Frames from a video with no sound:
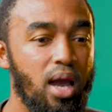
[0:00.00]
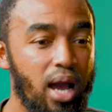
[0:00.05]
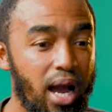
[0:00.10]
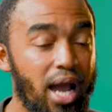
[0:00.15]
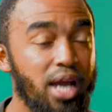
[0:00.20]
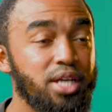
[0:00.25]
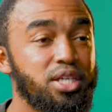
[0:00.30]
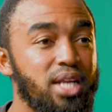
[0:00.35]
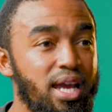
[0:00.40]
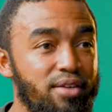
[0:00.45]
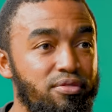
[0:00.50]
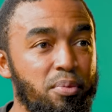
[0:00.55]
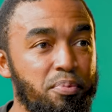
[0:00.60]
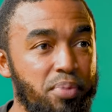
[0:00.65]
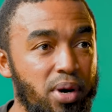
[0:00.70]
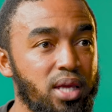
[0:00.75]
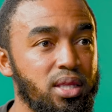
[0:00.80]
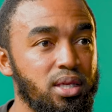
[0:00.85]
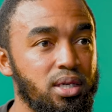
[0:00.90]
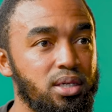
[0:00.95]
I actually have a
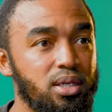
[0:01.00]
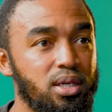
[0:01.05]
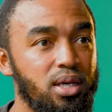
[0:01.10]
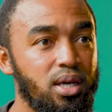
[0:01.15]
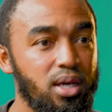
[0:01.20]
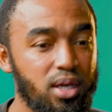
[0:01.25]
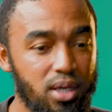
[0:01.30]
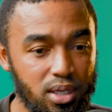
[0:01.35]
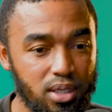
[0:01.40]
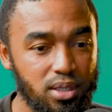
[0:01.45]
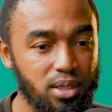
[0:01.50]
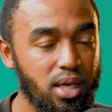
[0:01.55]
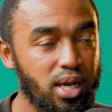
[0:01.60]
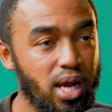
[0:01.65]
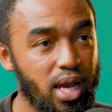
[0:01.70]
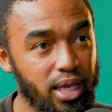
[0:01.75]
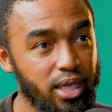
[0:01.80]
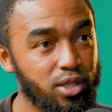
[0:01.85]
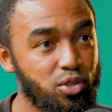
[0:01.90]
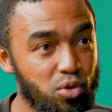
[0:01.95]
brother that
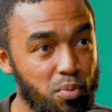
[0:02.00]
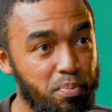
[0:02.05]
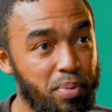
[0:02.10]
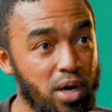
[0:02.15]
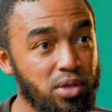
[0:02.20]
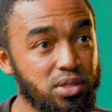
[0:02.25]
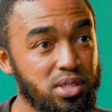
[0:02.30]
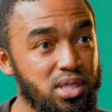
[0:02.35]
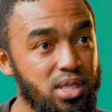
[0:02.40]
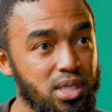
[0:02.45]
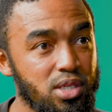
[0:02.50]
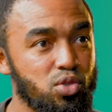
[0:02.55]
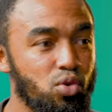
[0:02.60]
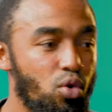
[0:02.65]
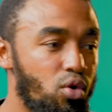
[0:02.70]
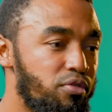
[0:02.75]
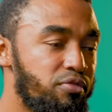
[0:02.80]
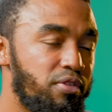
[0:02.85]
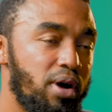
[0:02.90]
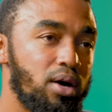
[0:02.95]
I get to bounce things
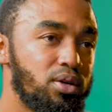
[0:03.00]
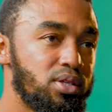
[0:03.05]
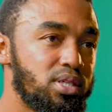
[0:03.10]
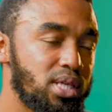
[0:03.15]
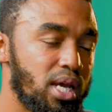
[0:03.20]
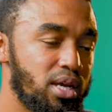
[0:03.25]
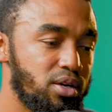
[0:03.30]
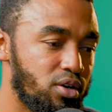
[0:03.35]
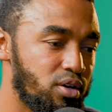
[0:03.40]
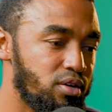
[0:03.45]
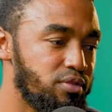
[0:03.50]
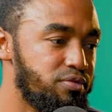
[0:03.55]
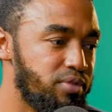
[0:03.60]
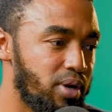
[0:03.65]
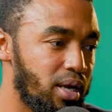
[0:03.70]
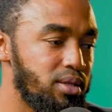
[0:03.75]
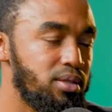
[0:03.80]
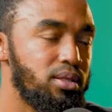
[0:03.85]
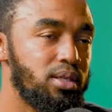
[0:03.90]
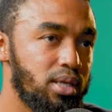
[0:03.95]
off outside of.
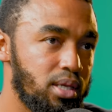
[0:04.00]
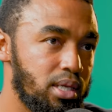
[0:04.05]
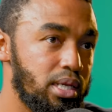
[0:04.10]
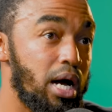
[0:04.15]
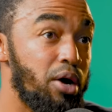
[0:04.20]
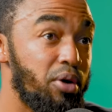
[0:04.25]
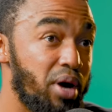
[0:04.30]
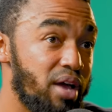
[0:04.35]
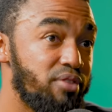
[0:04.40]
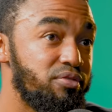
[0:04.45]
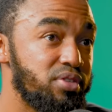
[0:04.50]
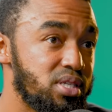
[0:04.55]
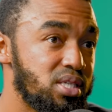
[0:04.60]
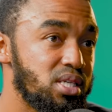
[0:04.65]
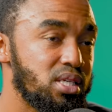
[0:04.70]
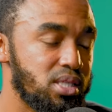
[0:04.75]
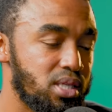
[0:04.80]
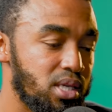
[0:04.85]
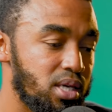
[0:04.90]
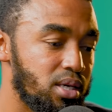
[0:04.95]
And now I have a
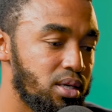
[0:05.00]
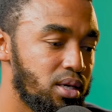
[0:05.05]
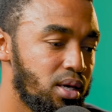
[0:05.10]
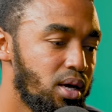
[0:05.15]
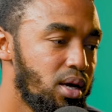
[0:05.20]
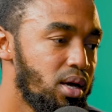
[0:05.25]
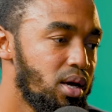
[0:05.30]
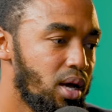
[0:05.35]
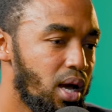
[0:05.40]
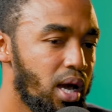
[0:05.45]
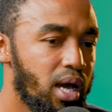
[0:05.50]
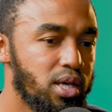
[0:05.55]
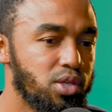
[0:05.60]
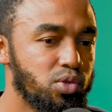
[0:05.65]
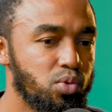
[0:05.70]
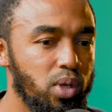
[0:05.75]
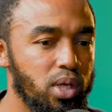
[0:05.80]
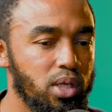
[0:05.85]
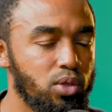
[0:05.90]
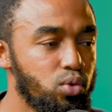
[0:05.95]
sister
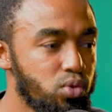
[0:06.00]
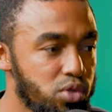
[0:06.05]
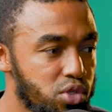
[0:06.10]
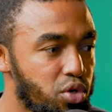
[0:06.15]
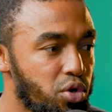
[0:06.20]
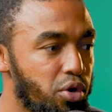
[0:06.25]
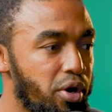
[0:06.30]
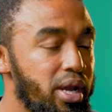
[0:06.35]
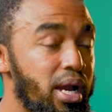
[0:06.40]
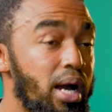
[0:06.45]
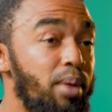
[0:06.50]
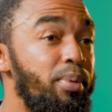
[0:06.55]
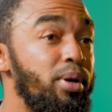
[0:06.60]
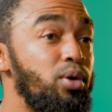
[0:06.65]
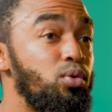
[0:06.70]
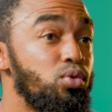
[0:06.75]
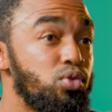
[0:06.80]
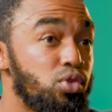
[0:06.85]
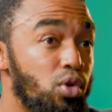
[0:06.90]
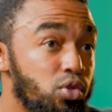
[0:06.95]
as well who's growing up
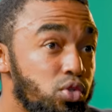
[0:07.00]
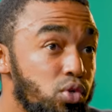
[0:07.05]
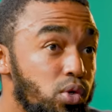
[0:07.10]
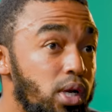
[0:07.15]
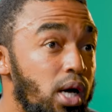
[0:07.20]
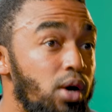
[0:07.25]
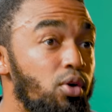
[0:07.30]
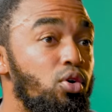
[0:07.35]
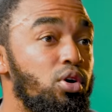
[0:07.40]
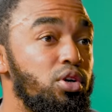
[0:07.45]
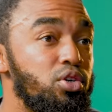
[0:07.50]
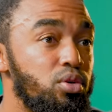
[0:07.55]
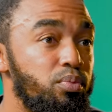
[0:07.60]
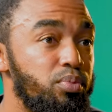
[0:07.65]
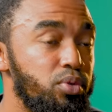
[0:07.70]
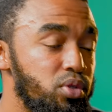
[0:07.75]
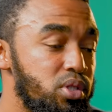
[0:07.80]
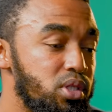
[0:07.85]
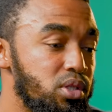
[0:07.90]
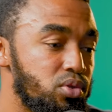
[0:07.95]
and who's also now
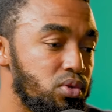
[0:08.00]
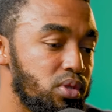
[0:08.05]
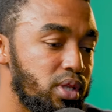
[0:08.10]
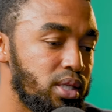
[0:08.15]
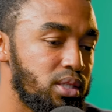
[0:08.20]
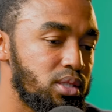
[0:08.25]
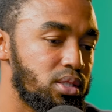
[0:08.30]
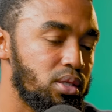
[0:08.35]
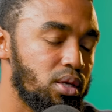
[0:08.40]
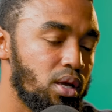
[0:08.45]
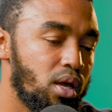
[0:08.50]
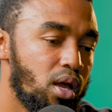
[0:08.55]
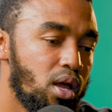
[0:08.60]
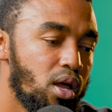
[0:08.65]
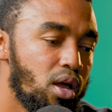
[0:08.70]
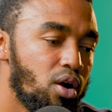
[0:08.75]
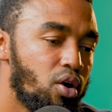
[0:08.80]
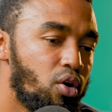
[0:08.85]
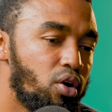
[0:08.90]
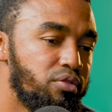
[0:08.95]
contributing to that
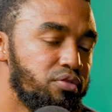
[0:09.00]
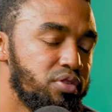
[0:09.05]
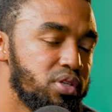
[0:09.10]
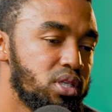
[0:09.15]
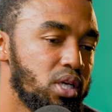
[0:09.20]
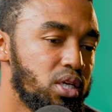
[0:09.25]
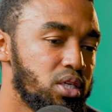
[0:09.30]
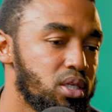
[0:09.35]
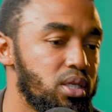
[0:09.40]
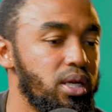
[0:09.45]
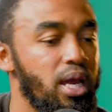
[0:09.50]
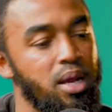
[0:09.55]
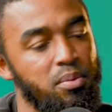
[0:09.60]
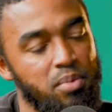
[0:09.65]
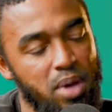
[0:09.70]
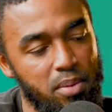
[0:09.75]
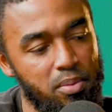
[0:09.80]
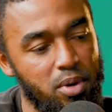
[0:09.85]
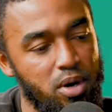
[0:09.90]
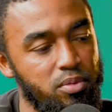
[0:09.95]
conversation. And
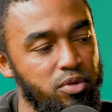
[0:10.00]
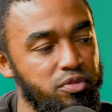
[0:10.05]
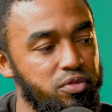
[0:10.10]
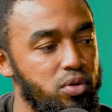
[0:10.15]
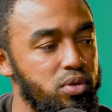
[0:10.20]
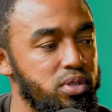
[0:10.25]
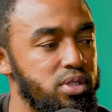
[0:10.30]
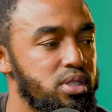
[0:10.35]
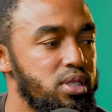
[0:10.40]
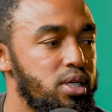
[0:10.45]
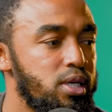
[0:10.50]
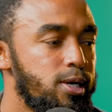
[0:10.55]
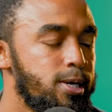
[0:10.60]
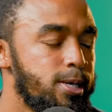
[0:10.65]
my mom, of course.